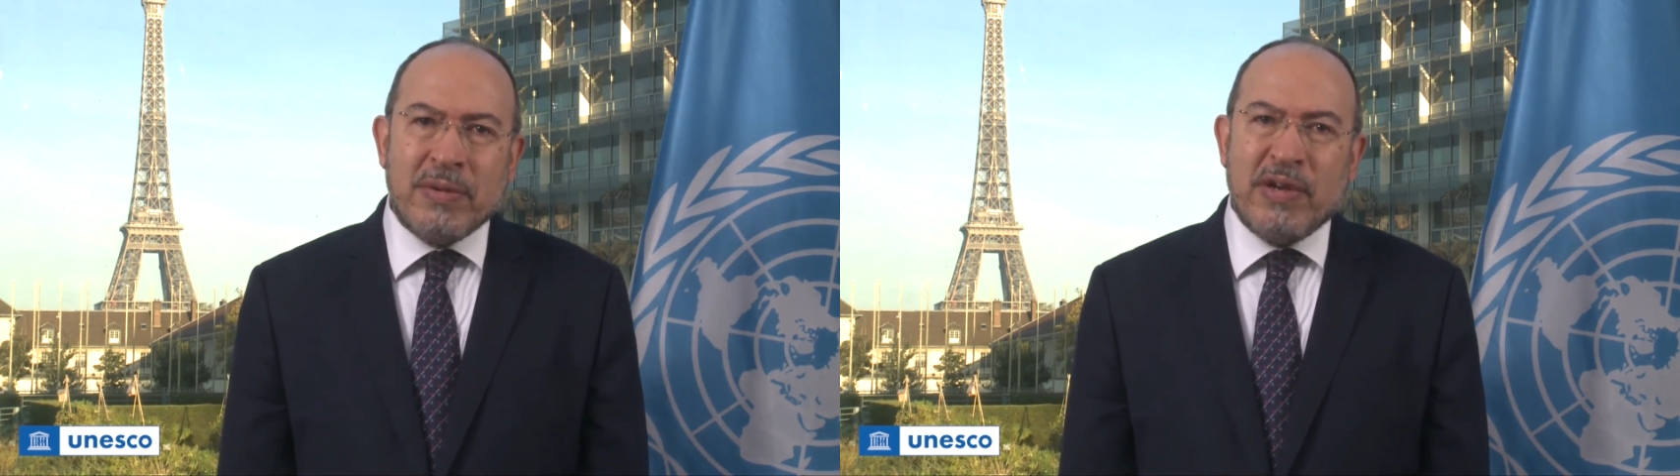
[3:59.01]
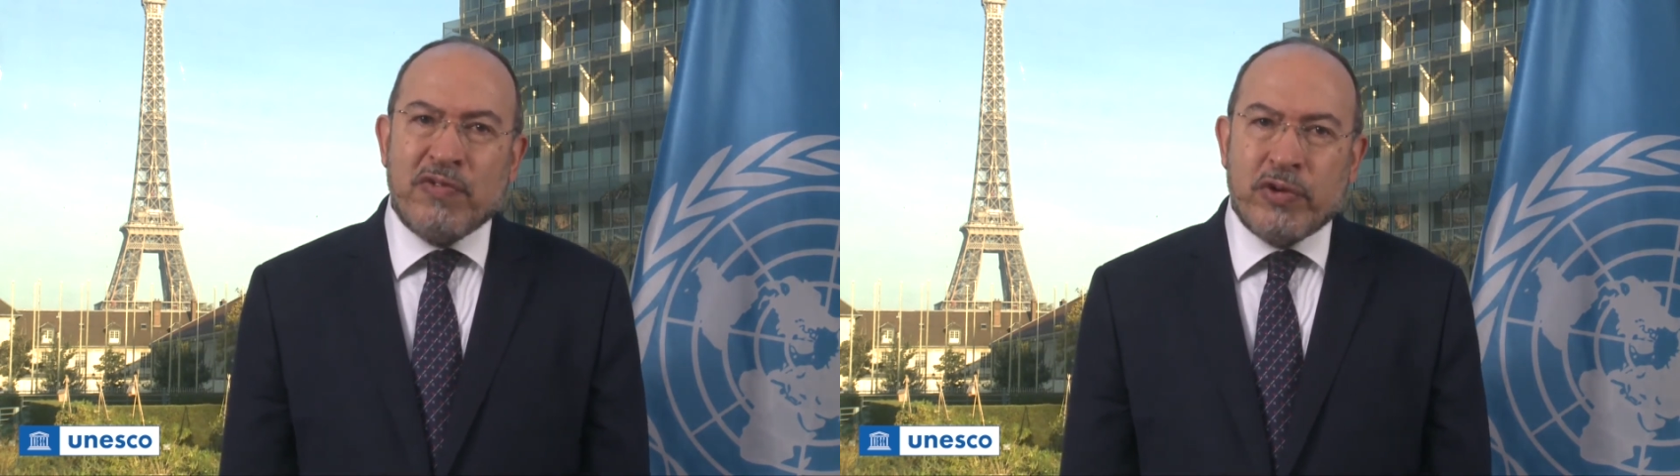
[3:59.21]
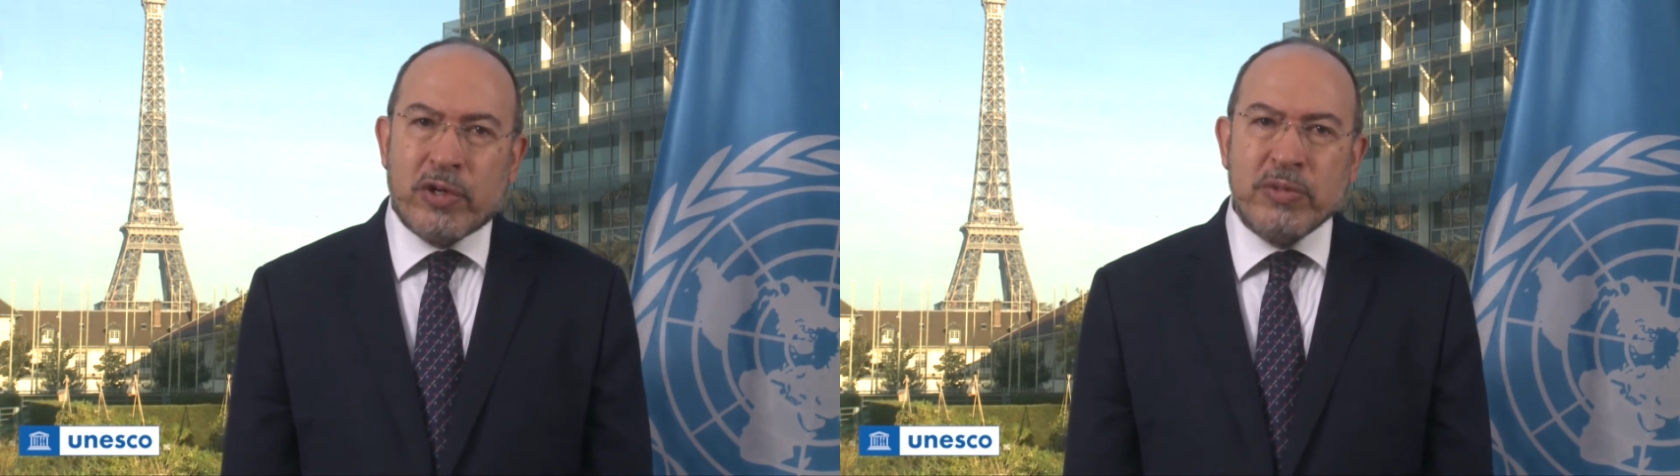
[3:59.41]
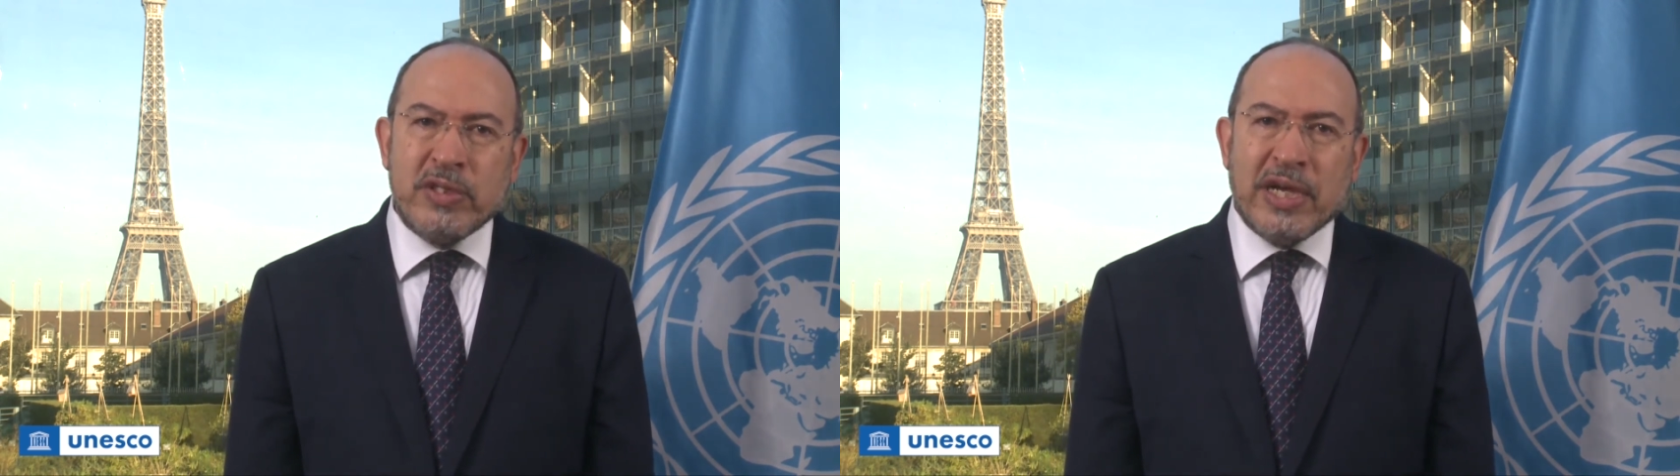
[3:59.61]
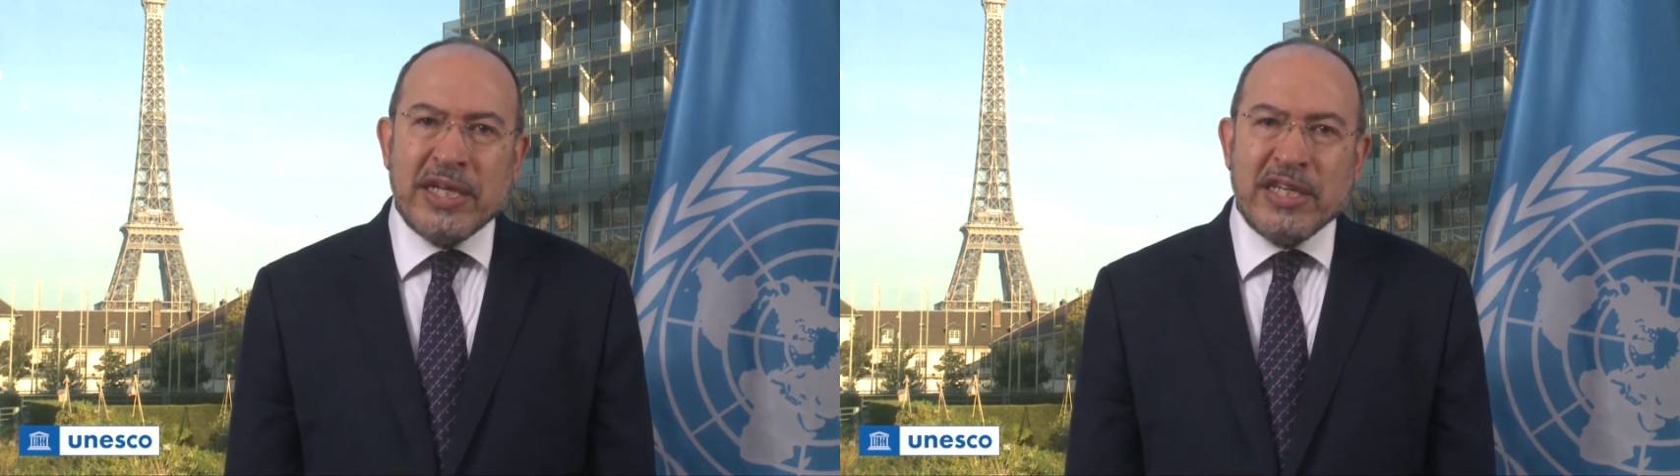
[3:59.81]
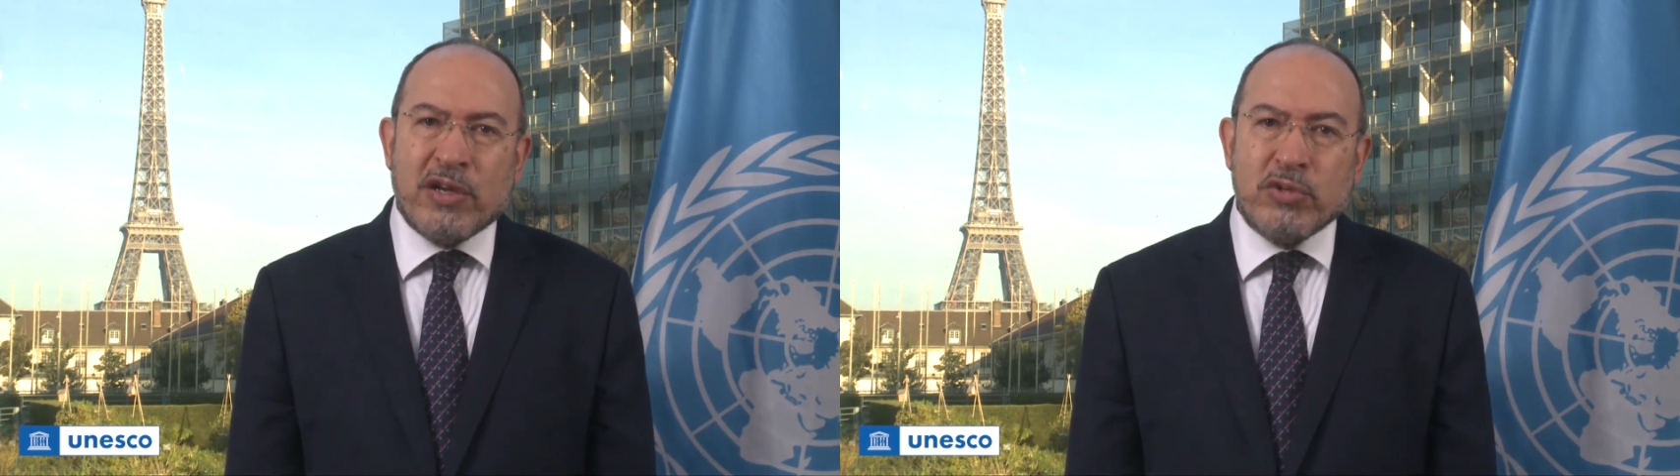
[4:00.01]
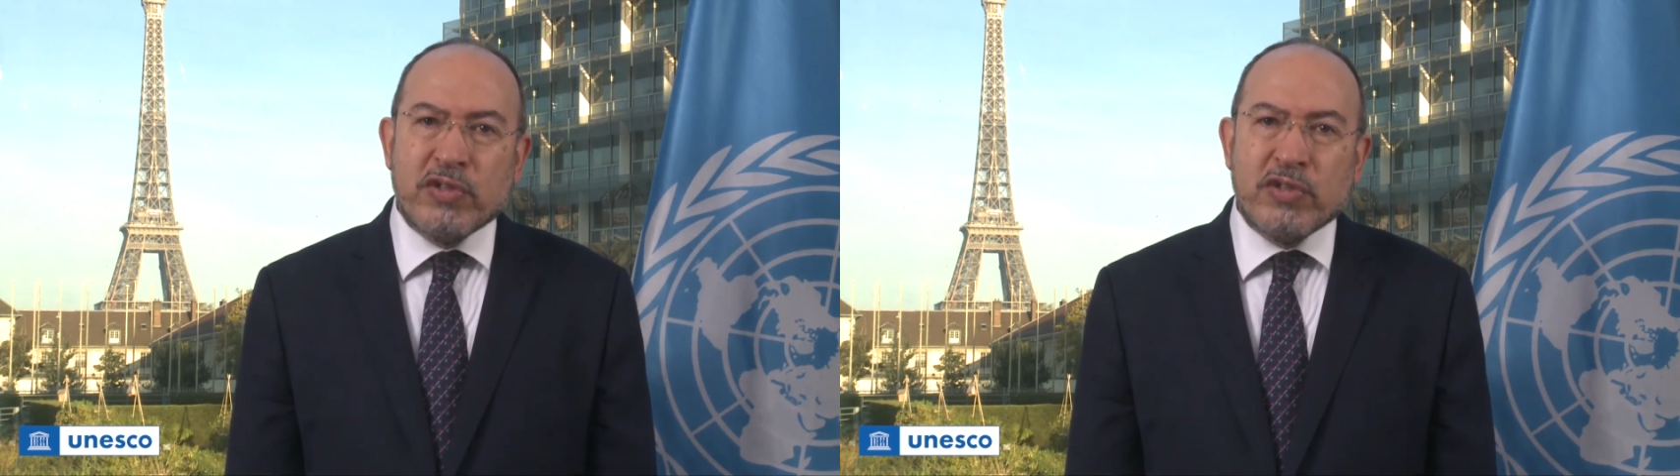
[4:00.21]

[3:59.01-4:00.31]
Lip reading: informed, and inclusive